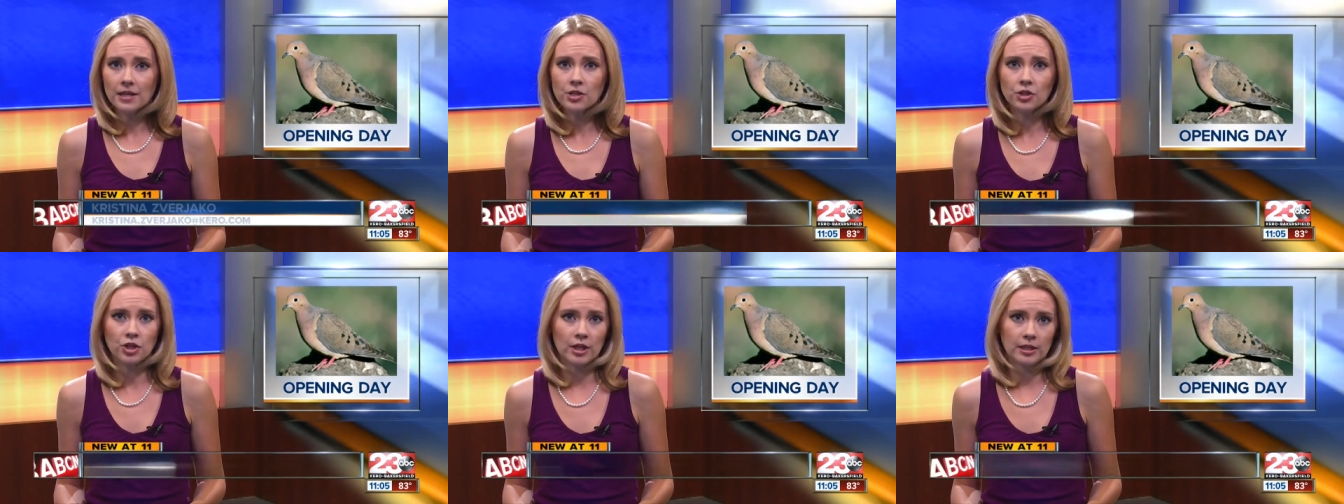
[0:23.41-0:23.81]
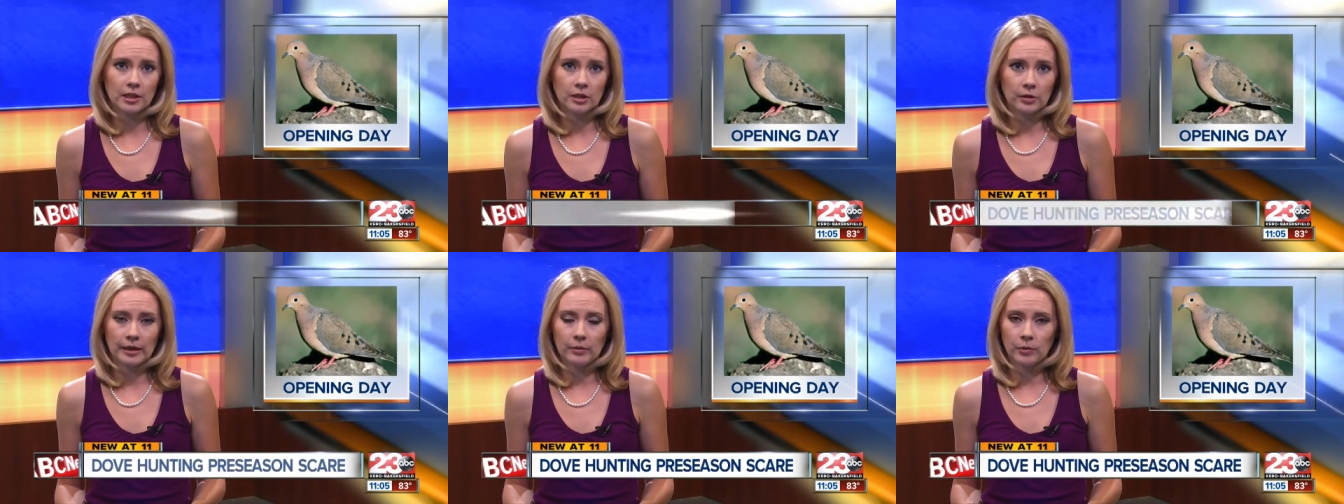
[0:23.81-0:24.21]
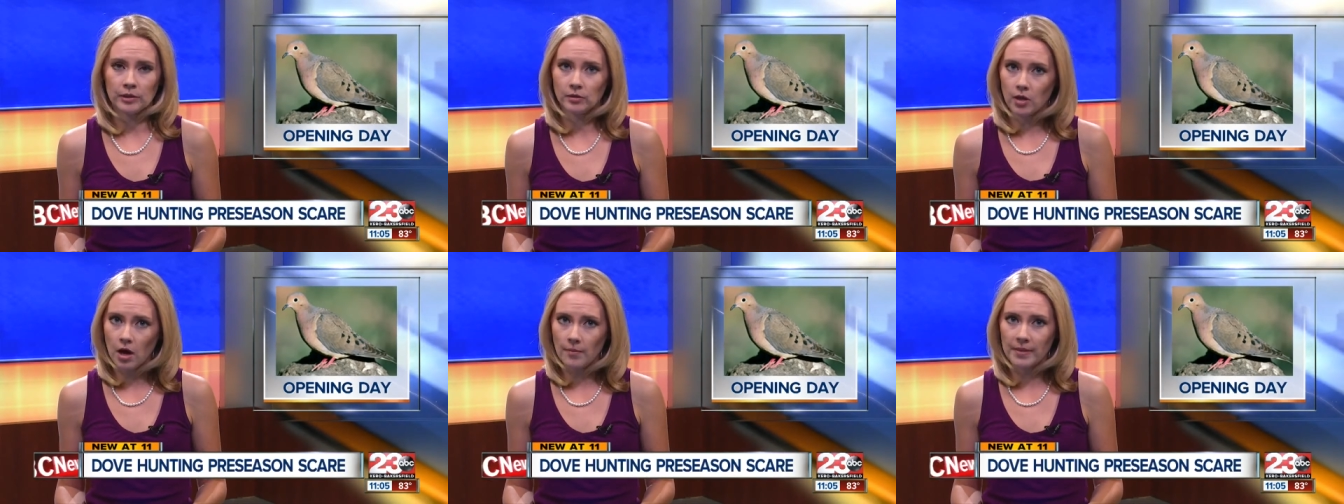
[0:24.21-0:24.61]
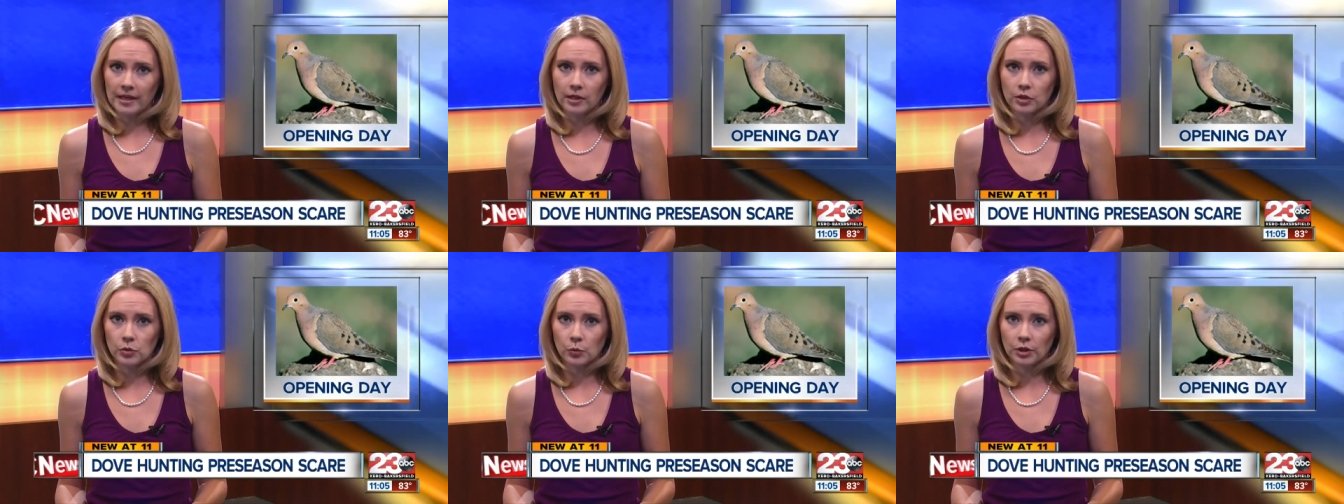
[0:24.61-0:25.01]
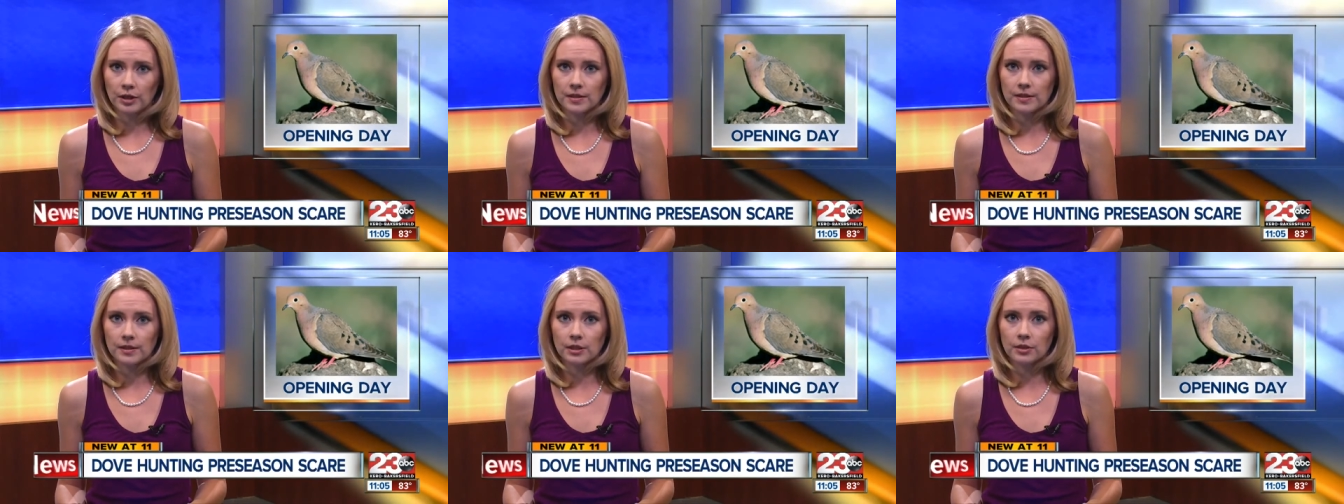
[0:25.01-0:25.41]
in January when lawmakers were
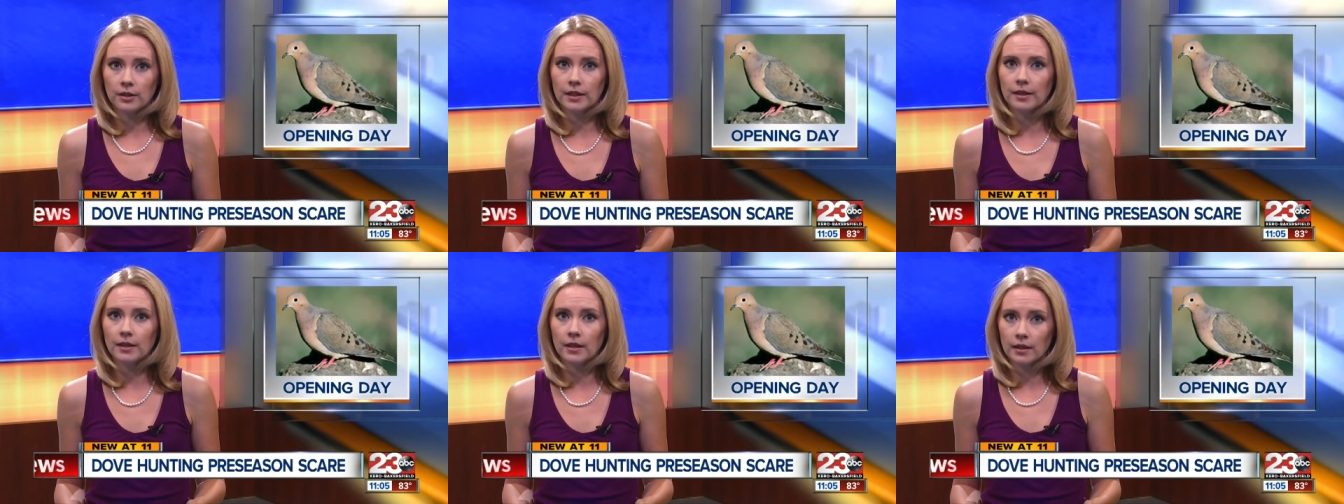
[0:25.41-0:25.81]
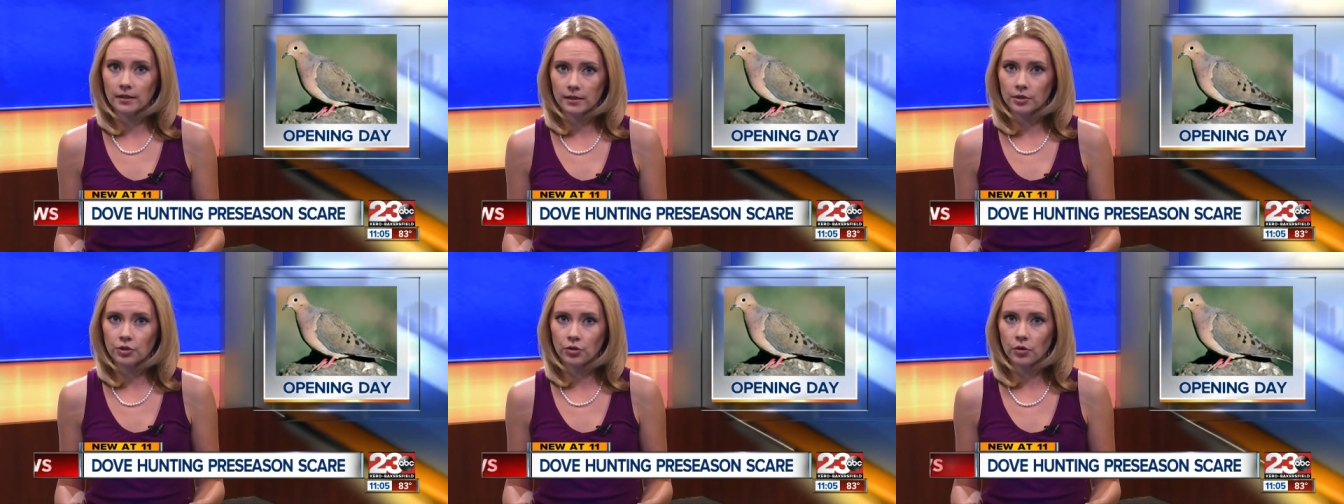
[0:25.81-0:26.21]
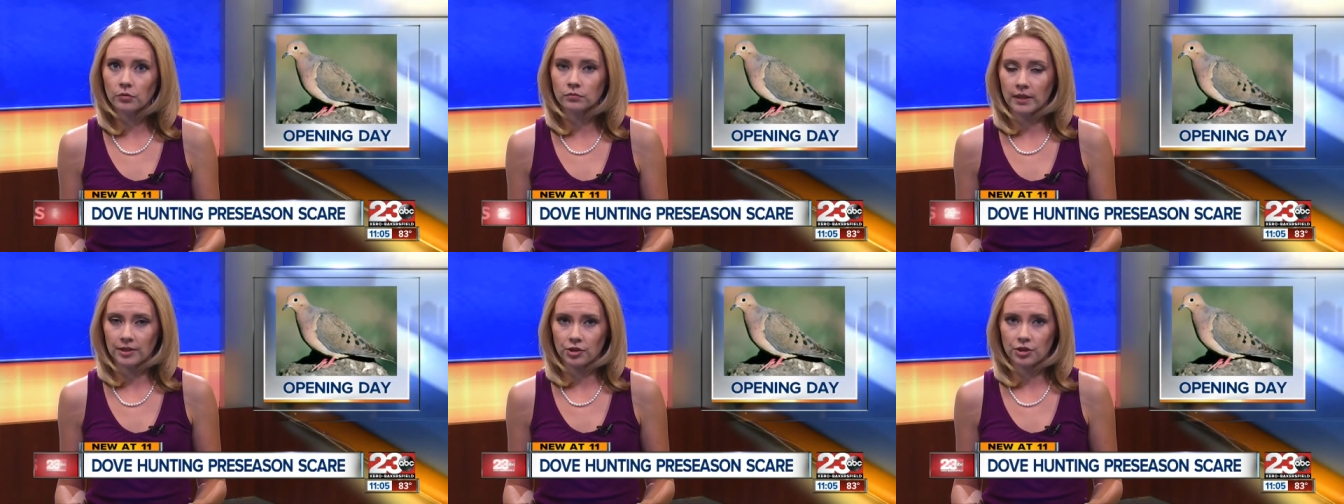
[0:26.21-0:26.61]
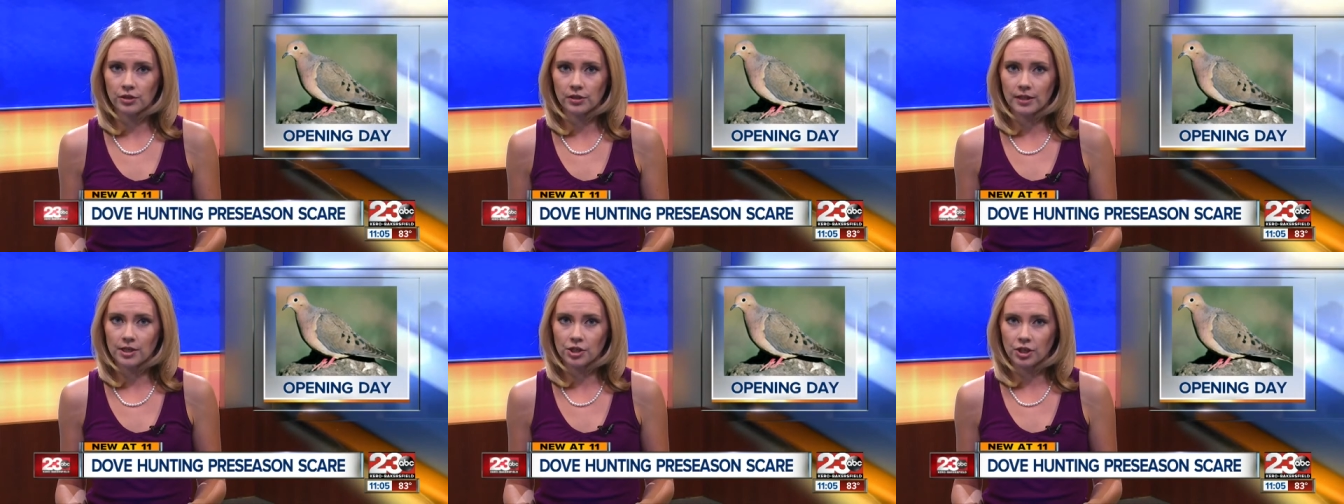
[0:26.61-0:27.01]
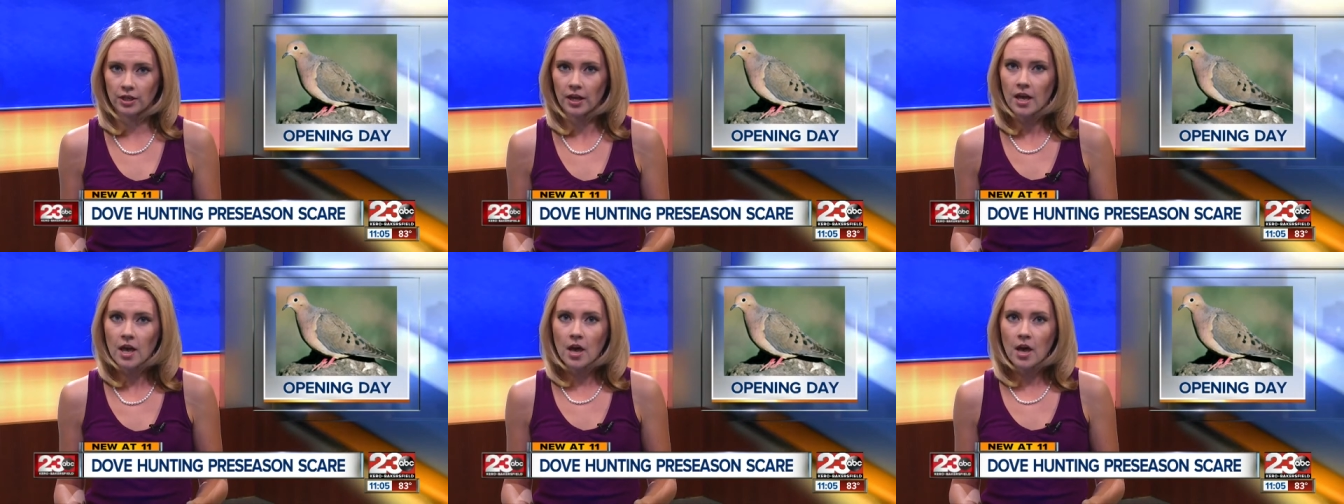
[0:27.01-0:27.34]
considering gun control legislation.